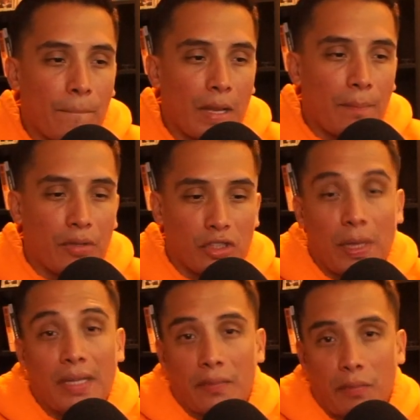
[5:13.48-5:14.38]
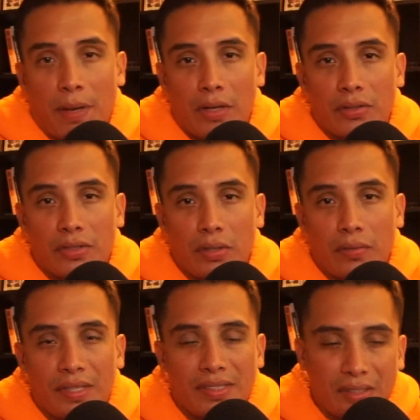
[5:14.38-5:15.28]
perspective about
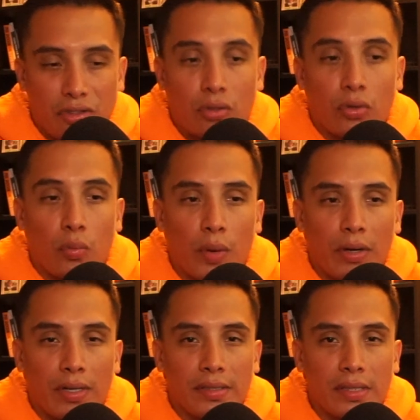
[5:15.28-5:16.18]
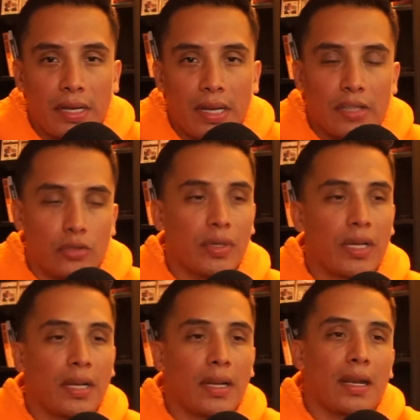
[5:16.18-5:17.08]
yourself, this internal awareness, is
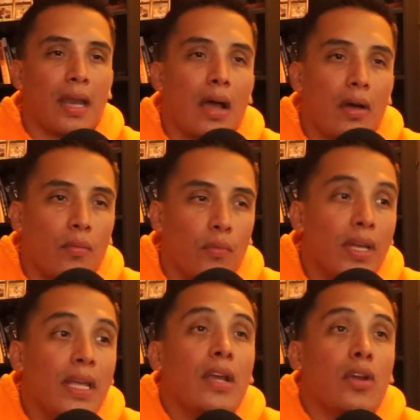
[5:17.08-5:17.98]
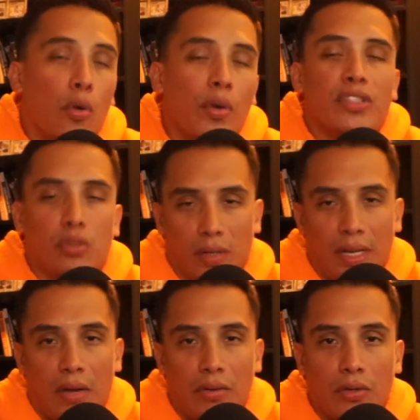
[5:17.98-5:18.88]
really going to
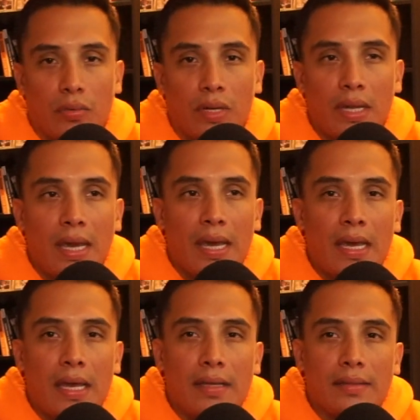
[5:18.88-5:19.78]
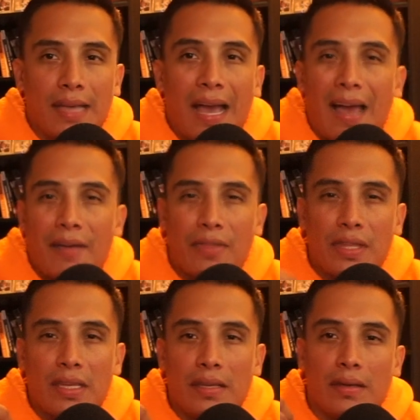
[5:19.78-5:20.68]
allow you to have
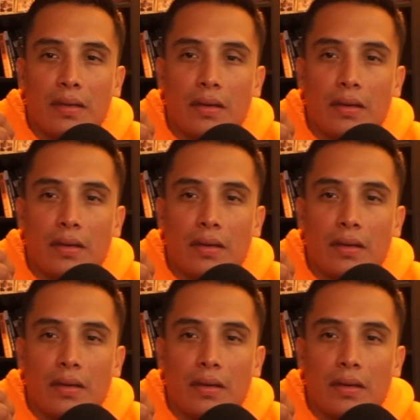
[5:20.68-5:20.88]
the